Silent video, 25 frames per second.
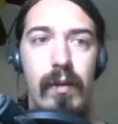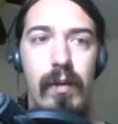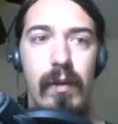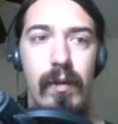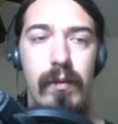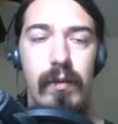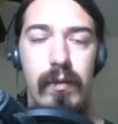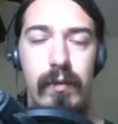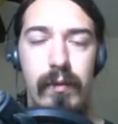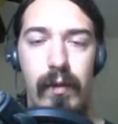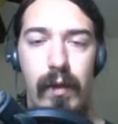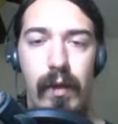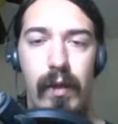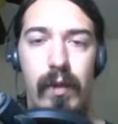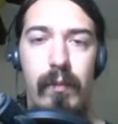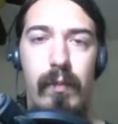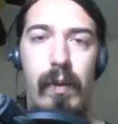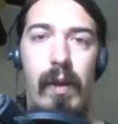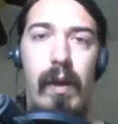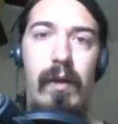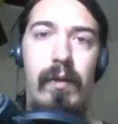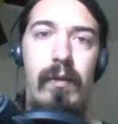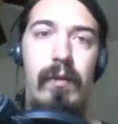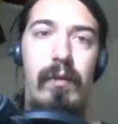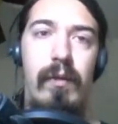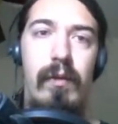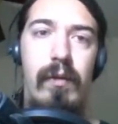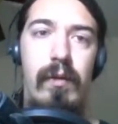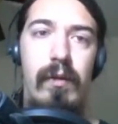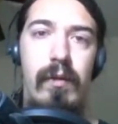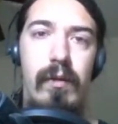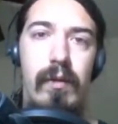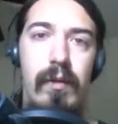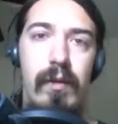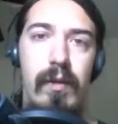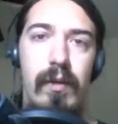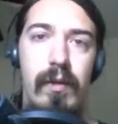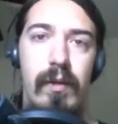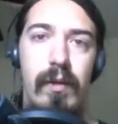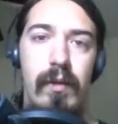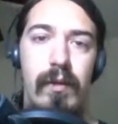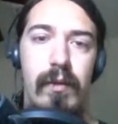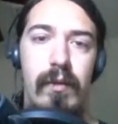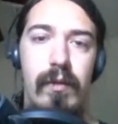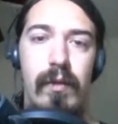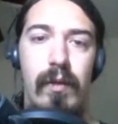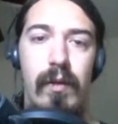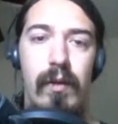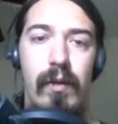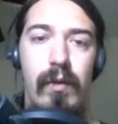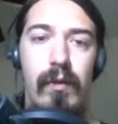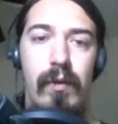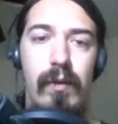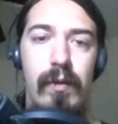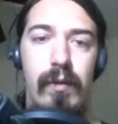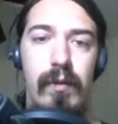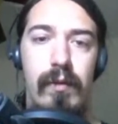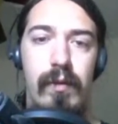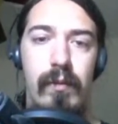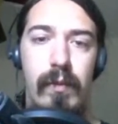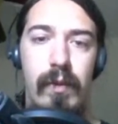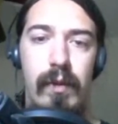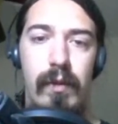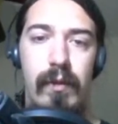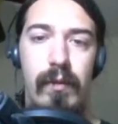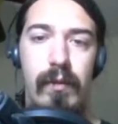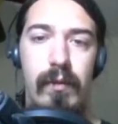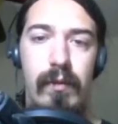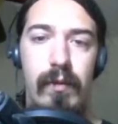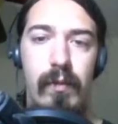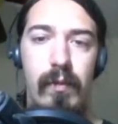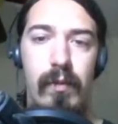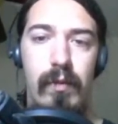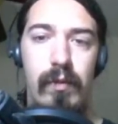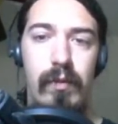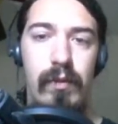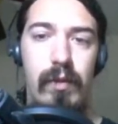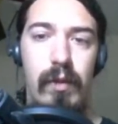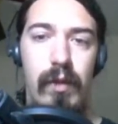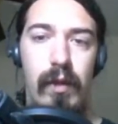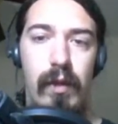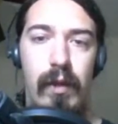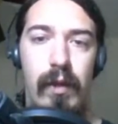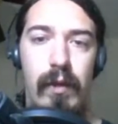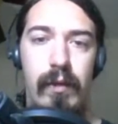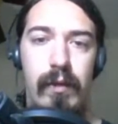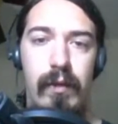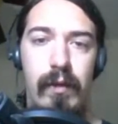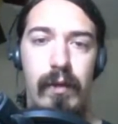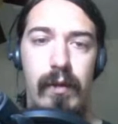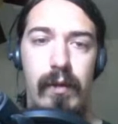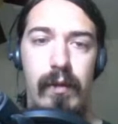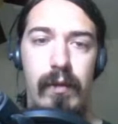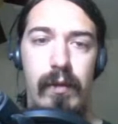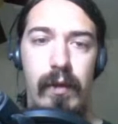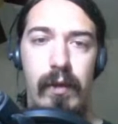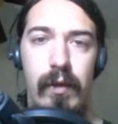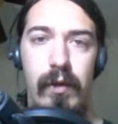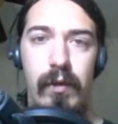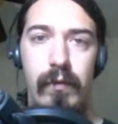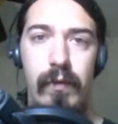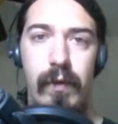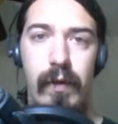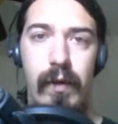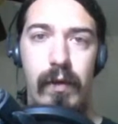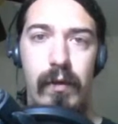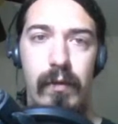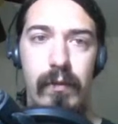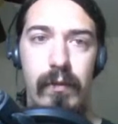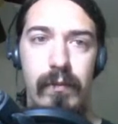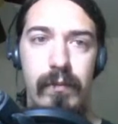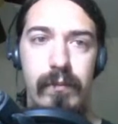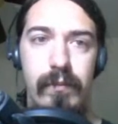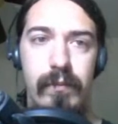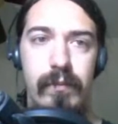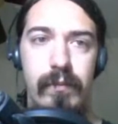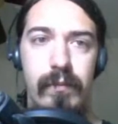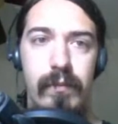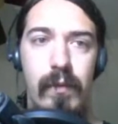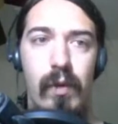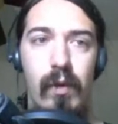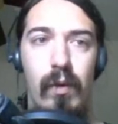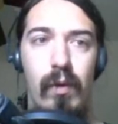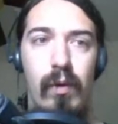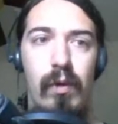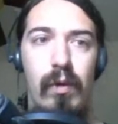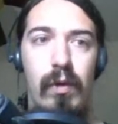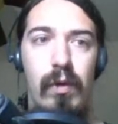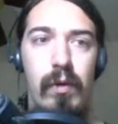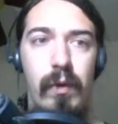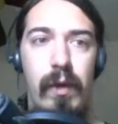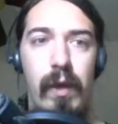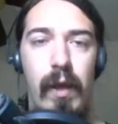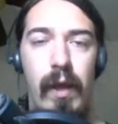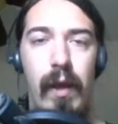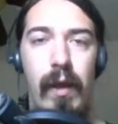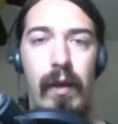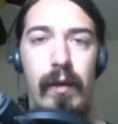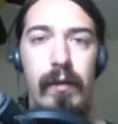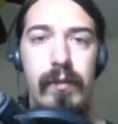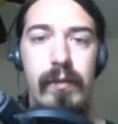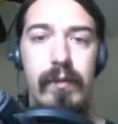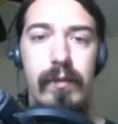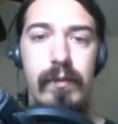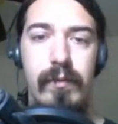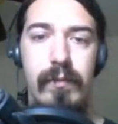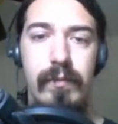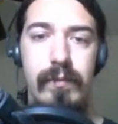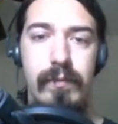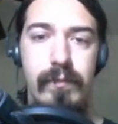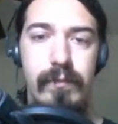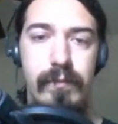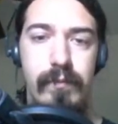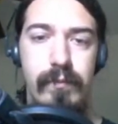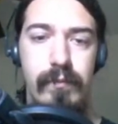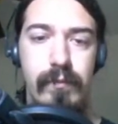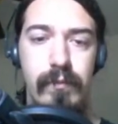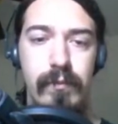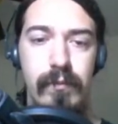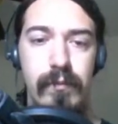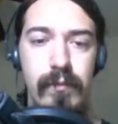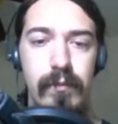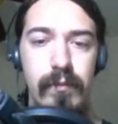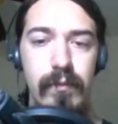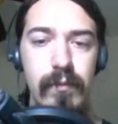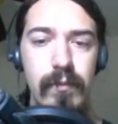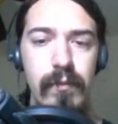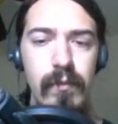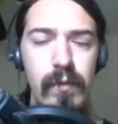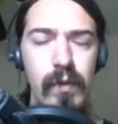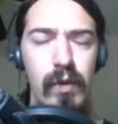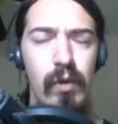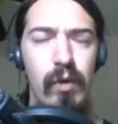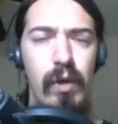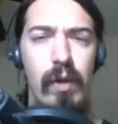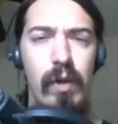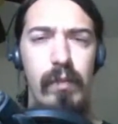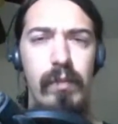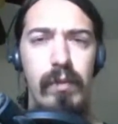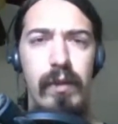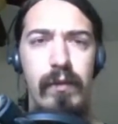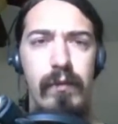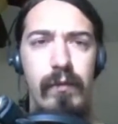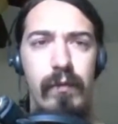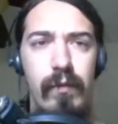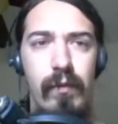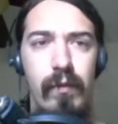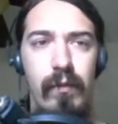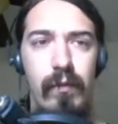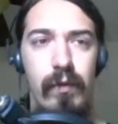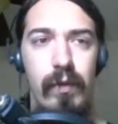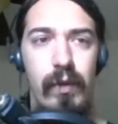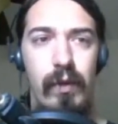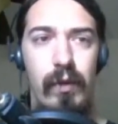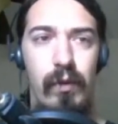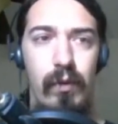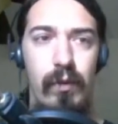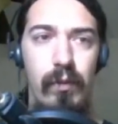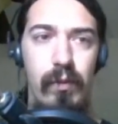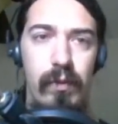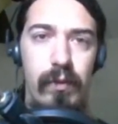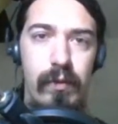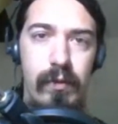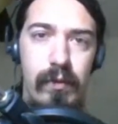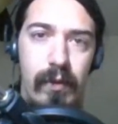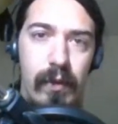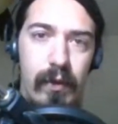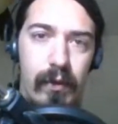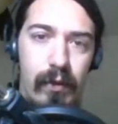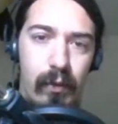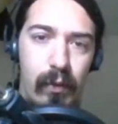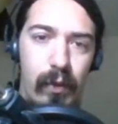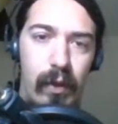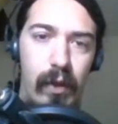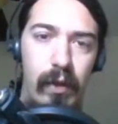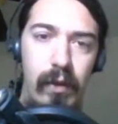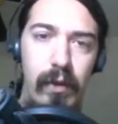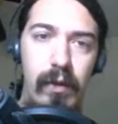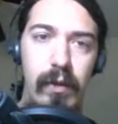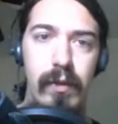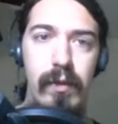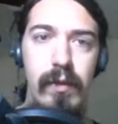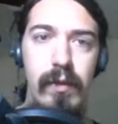design pattern. So it's something similar to like Laravel or React, or I believe Vue as well.